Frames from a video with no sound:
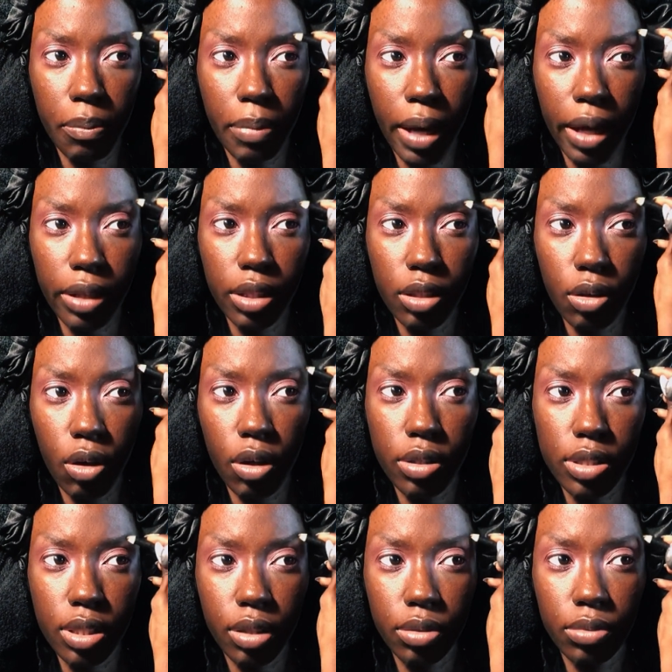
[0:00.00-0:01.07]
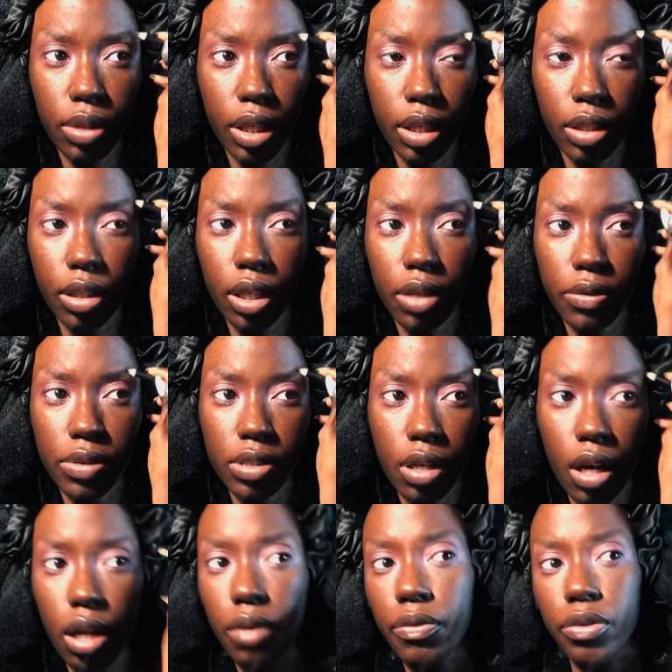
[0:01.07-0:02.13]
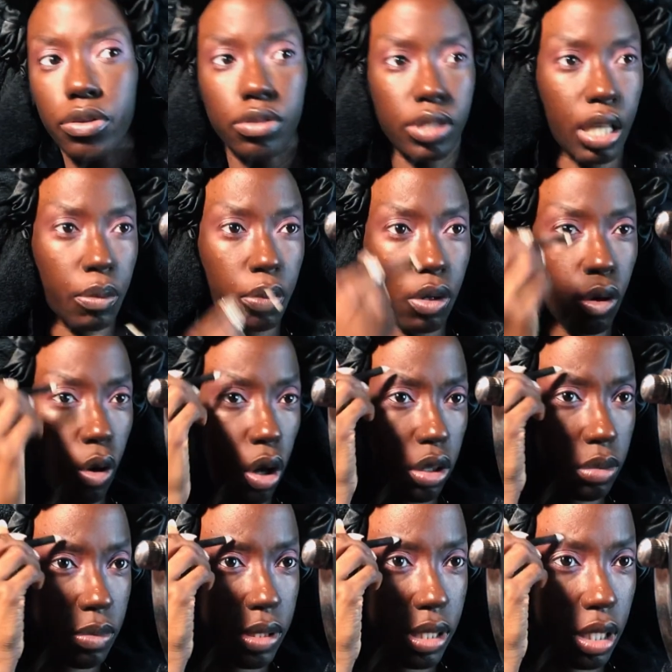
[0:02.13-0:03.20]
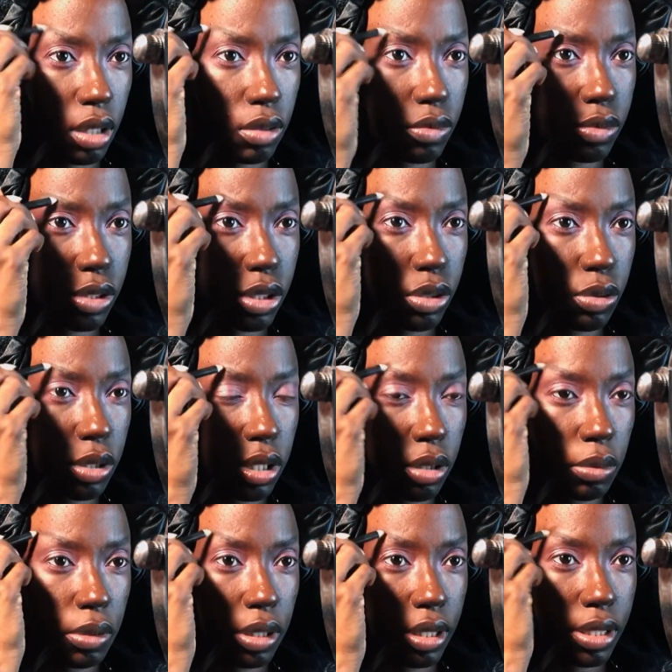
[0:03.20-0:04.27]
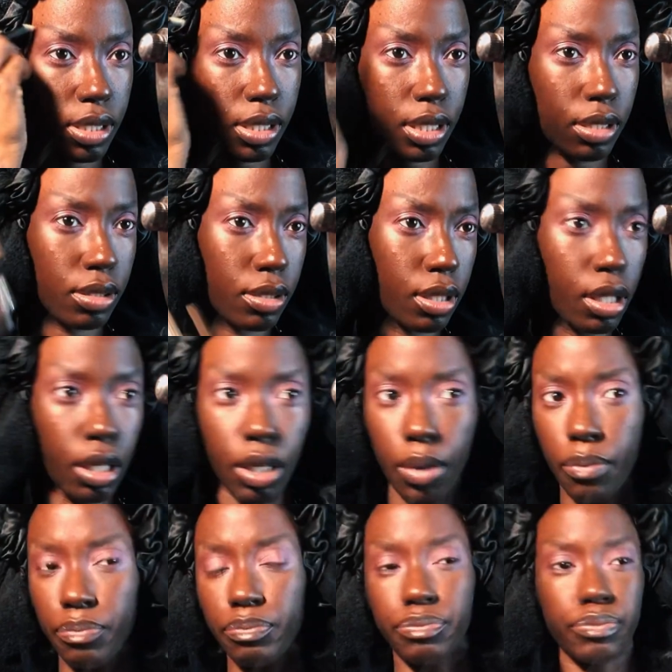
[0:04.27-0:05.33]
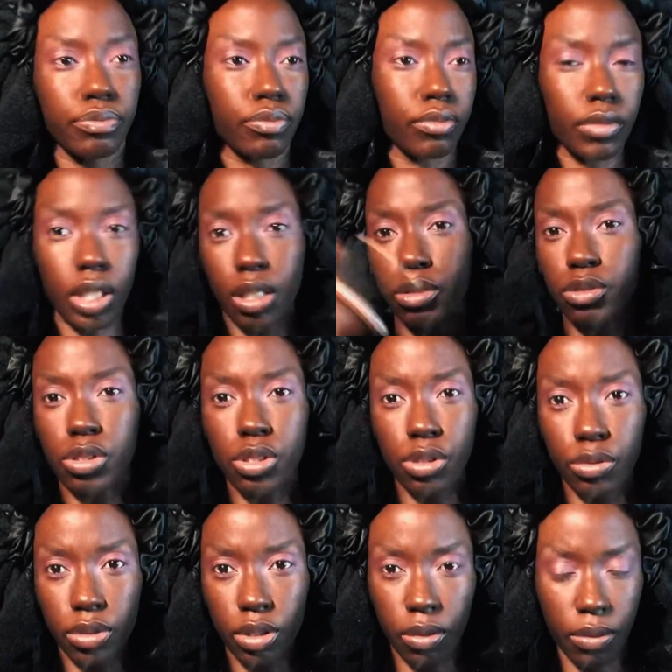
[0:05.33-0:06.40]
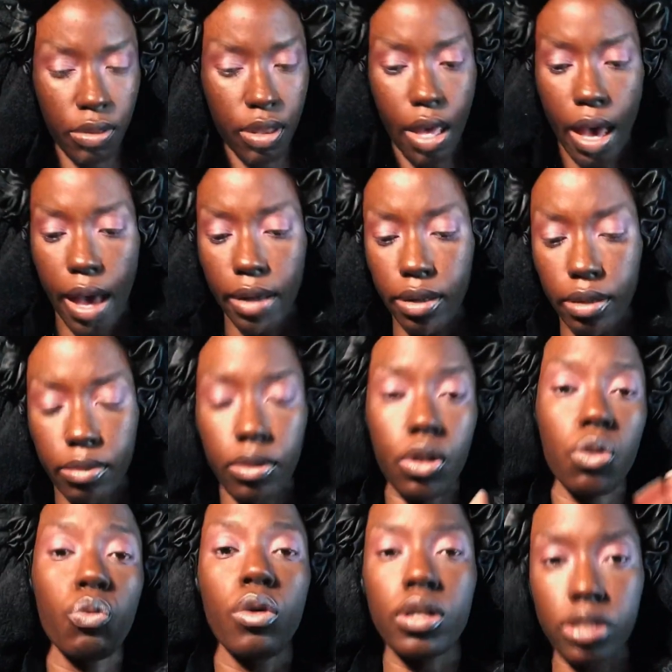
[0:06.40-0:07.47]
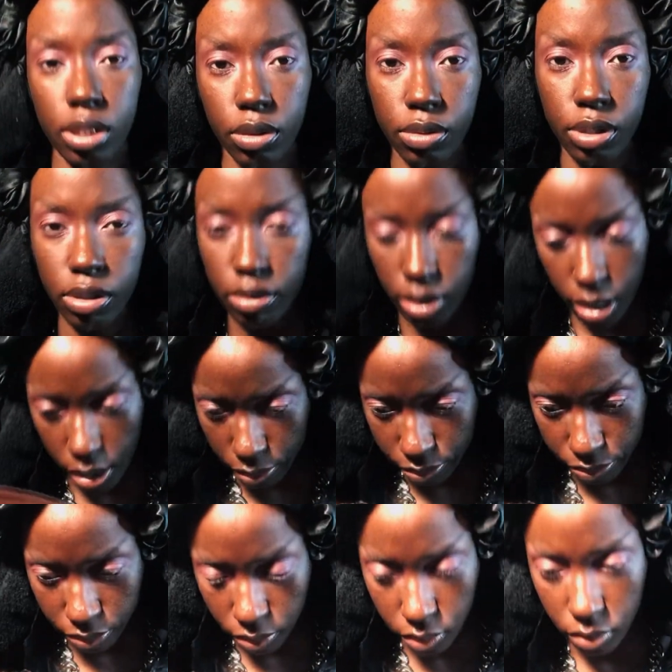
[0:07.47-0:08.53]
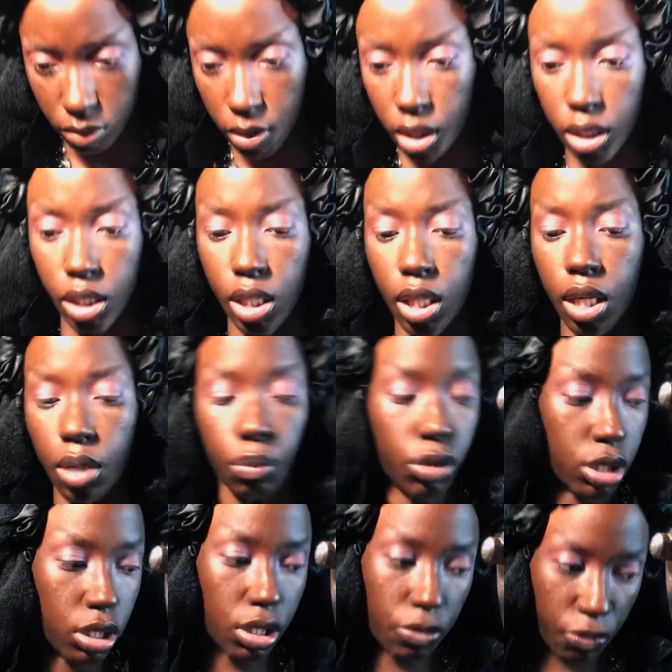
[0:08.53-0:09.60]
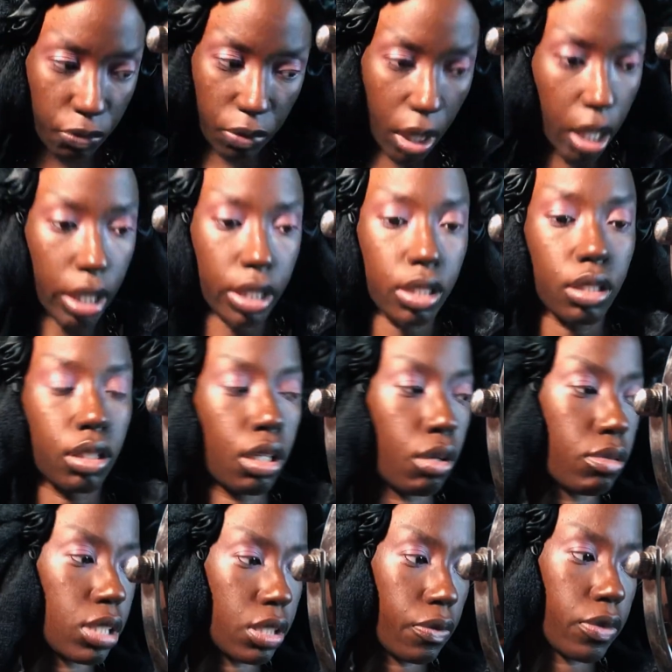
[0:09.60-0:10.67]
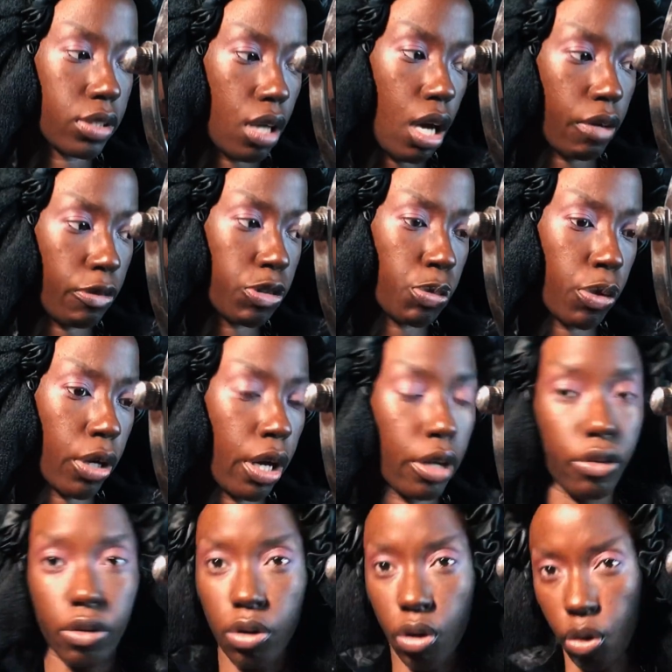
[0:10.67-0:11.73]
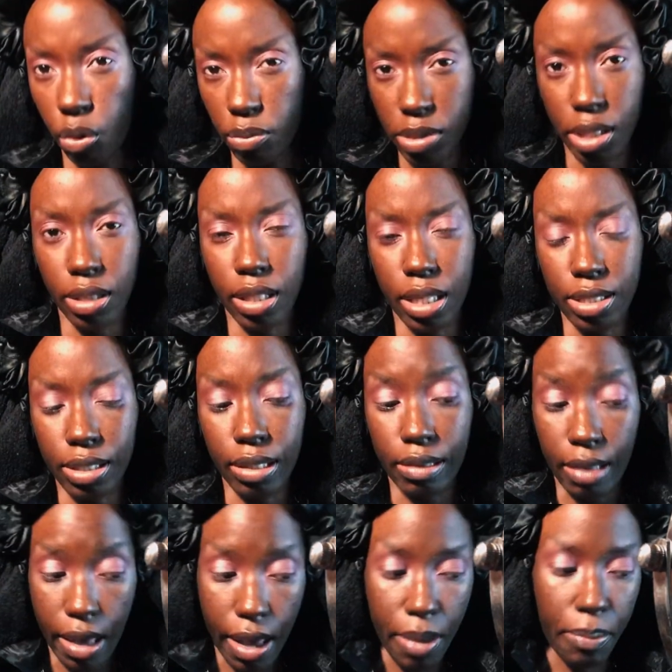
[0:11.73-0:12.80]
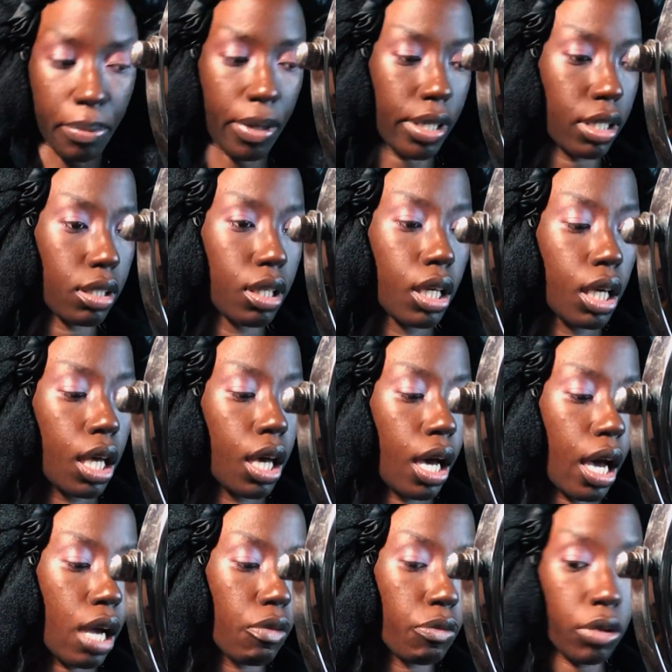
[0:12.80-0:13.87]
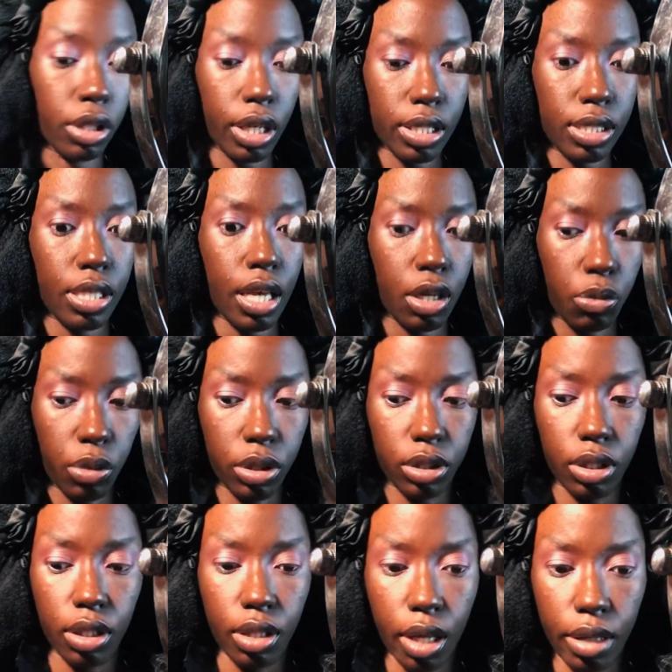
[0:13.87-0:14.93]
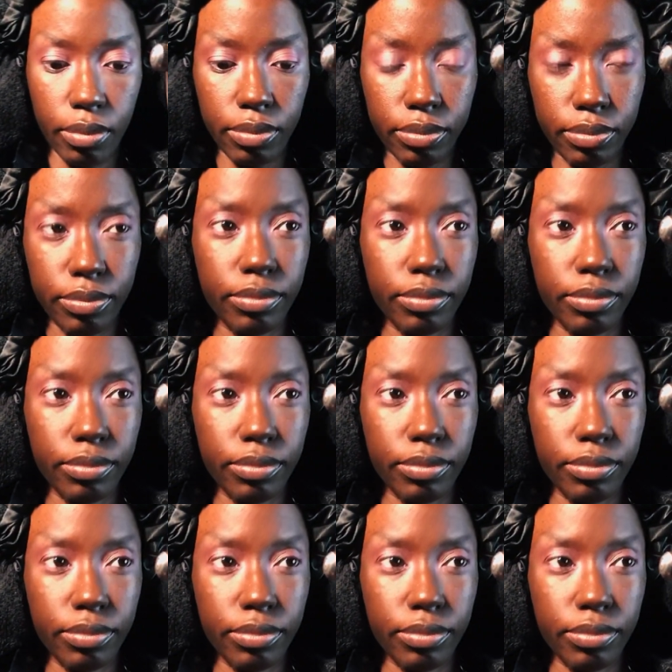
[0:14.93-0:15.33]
Back then also, you had a lot of photographers that would call themselves studio this and studio that, and there was no studio. Which is fine, you know, some photographers work out of their homes and things like that, but I realized that quickly that